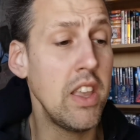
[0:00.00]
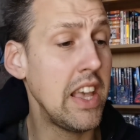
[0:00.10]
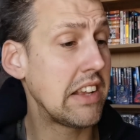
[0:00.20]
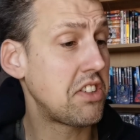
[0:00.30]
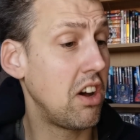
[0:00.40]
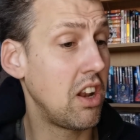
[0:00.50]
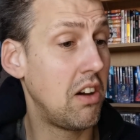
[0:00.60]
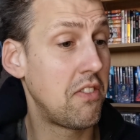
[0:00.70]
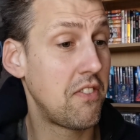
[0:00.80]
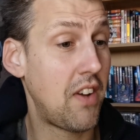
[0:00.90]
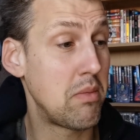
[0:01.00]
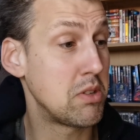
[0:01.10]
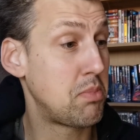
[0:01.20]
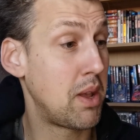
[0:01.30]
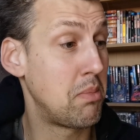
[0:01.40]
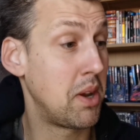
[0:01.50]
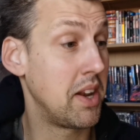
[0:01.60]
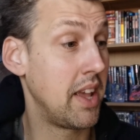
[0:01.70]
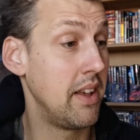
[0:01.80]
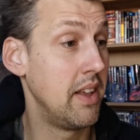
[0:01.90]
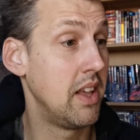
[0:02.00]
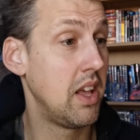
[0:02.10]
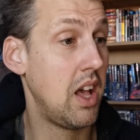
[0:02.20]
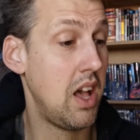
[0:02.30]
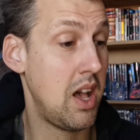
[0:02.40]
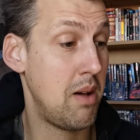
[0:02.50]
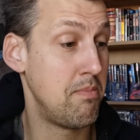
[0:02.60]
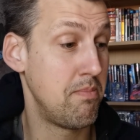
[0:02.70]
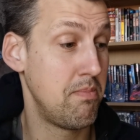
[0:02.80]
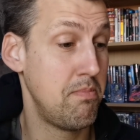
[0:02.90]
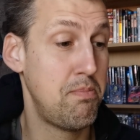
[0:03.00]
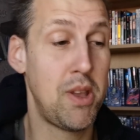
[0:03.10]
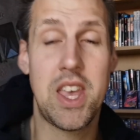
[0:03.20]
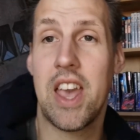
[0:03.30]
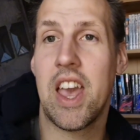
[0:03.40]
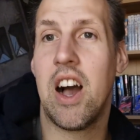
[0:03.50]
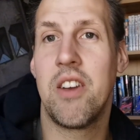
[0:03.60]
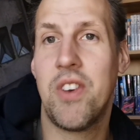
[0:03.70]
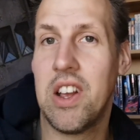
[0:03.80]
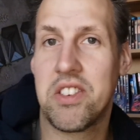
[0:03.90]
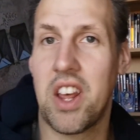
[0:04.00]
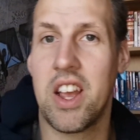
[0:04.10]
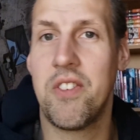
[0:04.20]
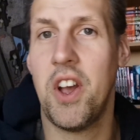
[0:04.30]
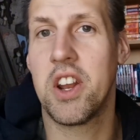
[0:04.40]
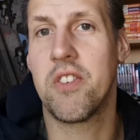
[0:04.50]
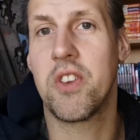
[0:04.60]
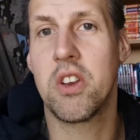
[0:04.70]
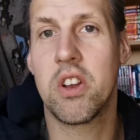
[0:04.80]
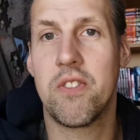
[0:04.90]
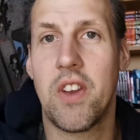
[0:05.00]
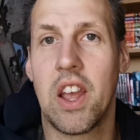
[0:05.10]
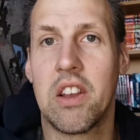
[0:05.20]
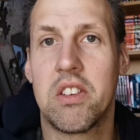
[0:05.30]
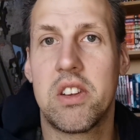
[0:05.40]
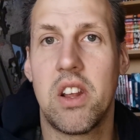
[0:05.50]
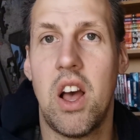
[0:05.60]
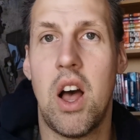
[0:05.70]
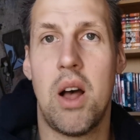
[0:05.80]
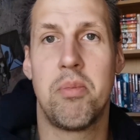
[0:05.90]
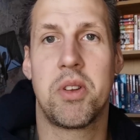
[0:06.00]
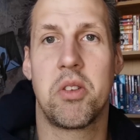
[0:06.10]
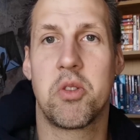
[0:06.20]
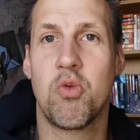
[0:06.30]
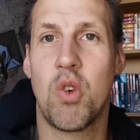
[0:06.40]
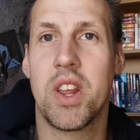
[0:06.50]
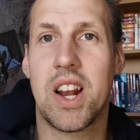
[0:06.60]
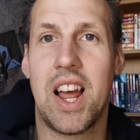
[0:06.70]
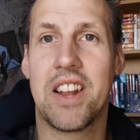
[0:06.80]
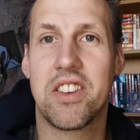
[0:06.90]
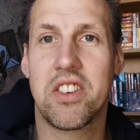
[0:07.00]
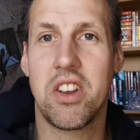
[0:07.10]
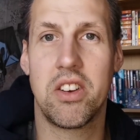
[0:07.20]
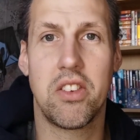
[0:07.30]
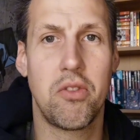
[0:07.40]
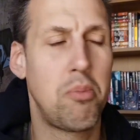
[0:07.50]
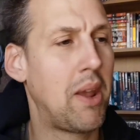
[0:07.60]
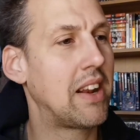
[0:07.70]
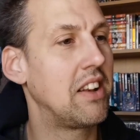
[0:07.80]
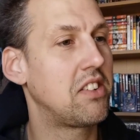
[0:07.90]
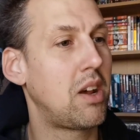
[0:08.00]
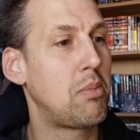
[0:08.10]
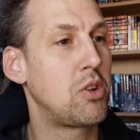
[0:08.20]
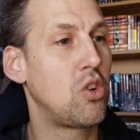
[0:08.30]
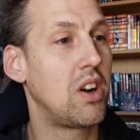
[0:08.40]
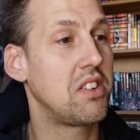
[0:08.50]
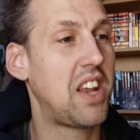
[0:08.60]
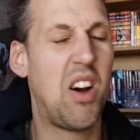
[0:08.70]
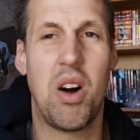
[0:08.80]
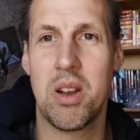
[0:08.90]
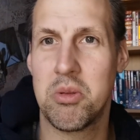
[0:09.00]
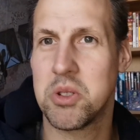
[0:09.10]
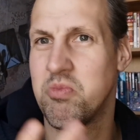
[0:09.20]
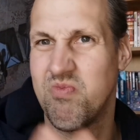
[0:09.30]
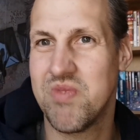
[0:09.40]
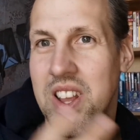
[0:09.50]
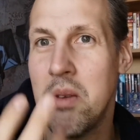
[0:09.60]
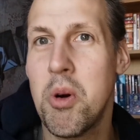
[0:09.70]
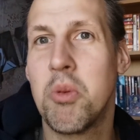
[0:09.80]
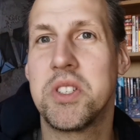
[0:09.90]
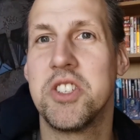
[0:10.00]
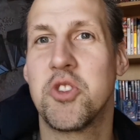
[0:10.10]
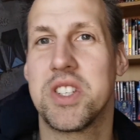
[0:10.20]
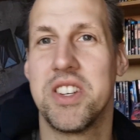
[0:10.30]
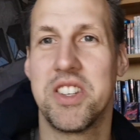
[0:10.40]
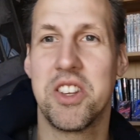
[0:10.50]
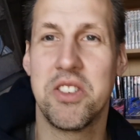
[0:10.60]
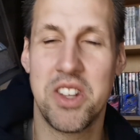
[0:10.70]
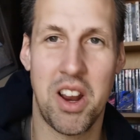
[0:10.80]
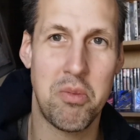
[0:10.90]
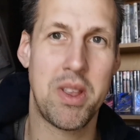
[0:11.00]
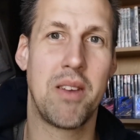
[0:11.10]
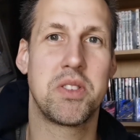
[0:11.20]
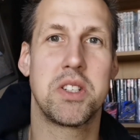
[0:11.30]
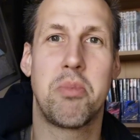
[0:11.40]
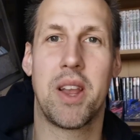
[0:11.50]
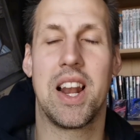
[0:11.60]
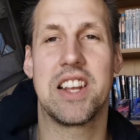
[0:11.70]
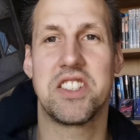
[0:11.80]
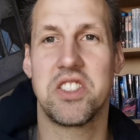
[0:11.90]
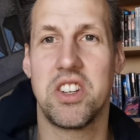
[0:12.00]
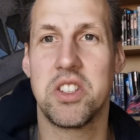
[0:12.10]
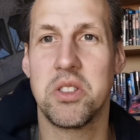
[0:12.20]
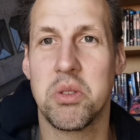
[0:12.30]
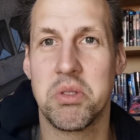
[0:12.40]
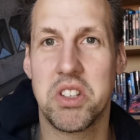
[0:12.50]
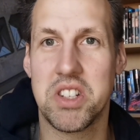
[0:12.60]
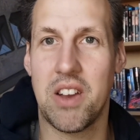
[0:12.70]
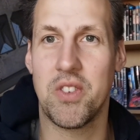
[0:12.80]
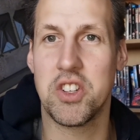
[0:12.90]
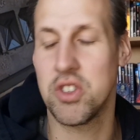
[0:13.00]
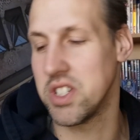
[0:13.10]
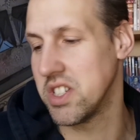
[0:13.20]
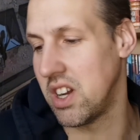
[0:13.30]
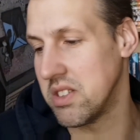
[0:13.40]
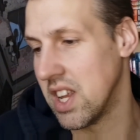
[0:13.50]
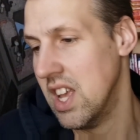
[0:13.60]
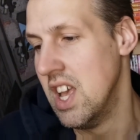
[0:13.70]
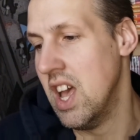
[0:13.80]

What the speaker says: Yeah, it's got a lot of famous people in it. But yeah, I've heard a few good things. So I was really glad to kind of pick this up and try this out. I'm always interested in, when you have such big collections as I do, it's always good to have interesting titles.